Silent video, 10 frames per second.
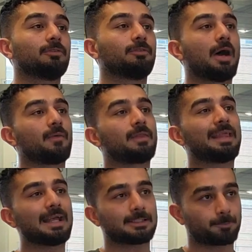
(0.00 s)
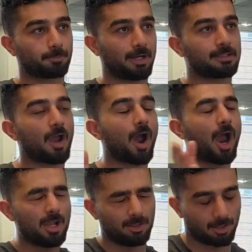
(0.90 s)
Wow, that's pretty.
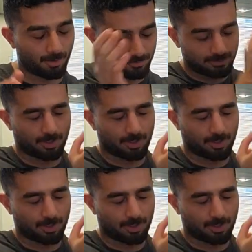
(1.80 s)
I love it.